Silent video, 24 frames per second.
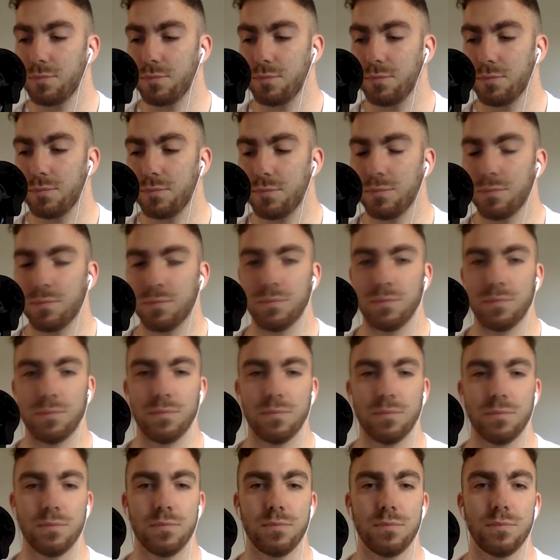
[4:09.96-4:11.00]

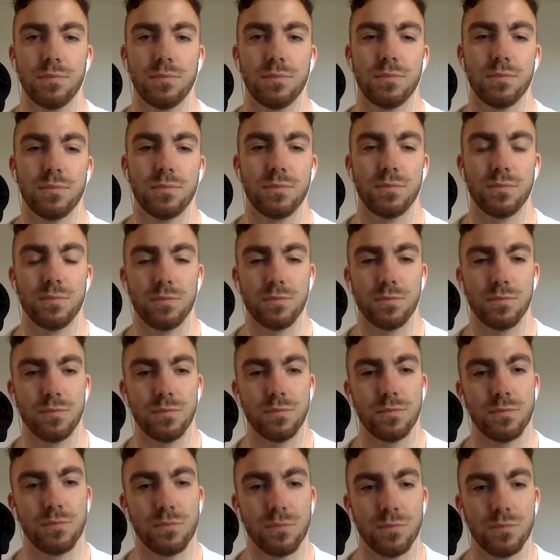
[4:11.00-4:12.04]

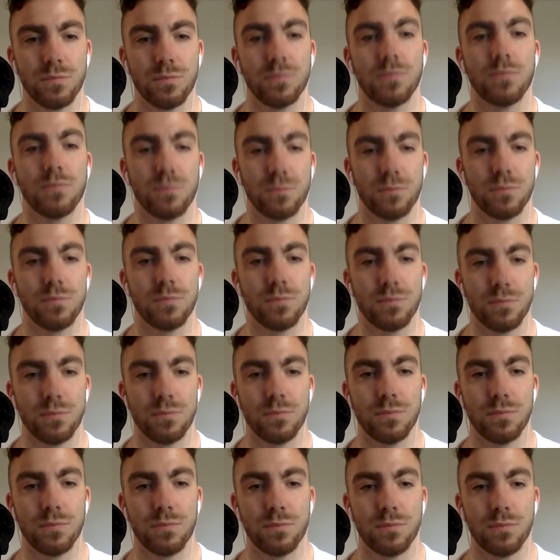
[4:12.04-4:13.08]

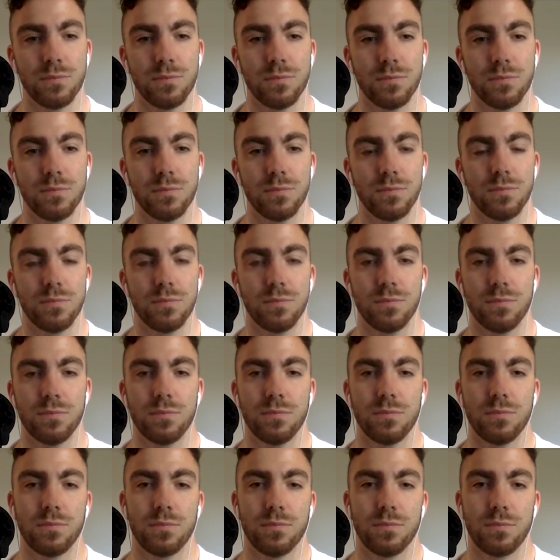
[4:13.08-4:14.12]

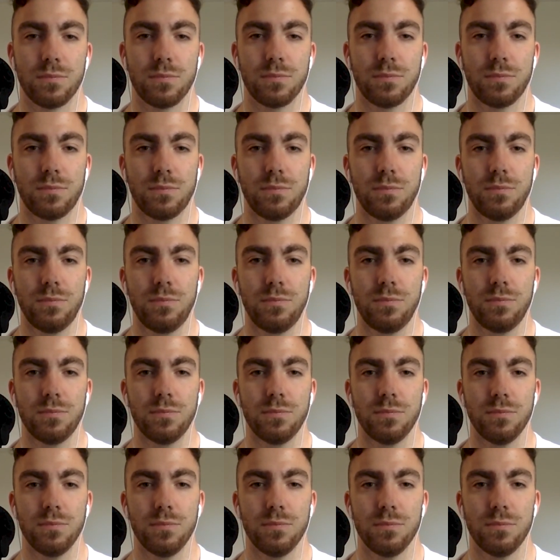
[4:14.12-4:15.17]

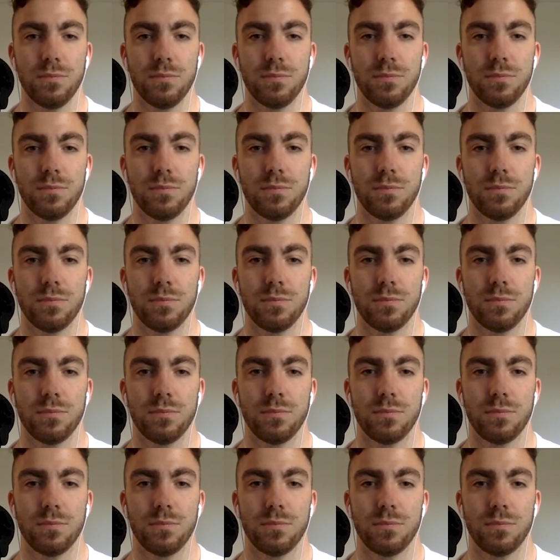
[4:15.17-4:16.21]

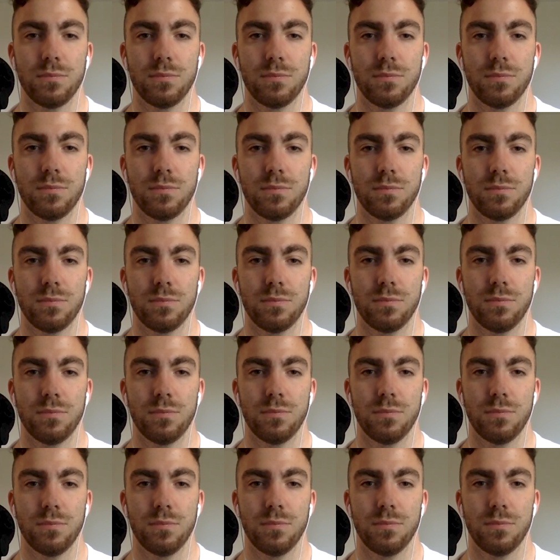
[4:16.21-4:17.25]

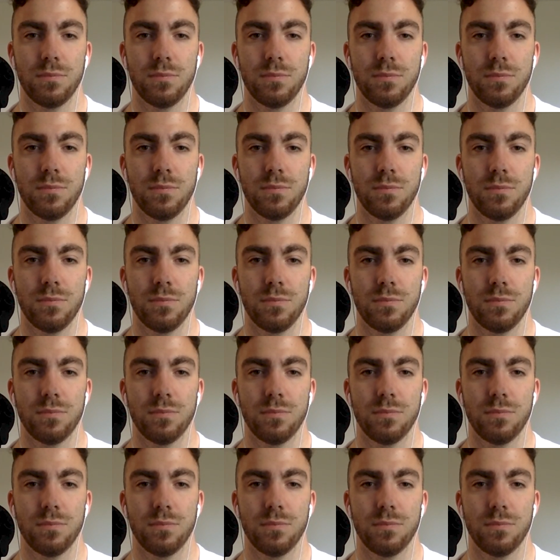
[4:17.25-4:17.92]
No words are spoken by the person on screen.